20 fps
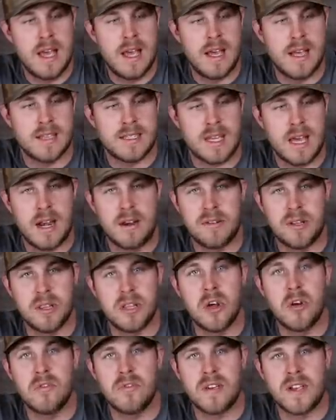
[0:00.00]
as kind of a
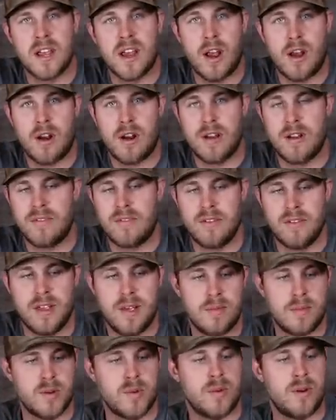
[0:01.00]
loafing area for
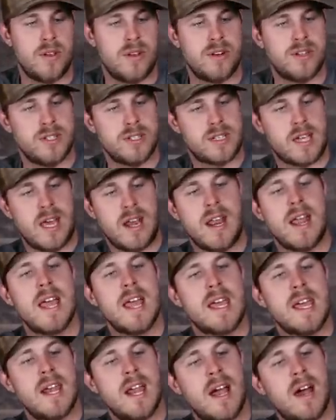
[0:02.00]
them, to where they're just kind of
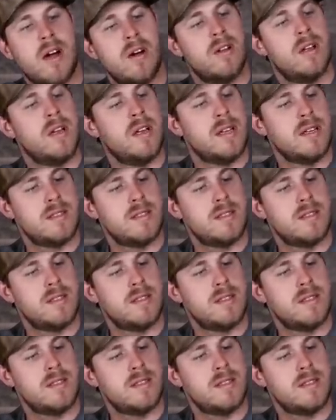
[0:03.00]
hanging out,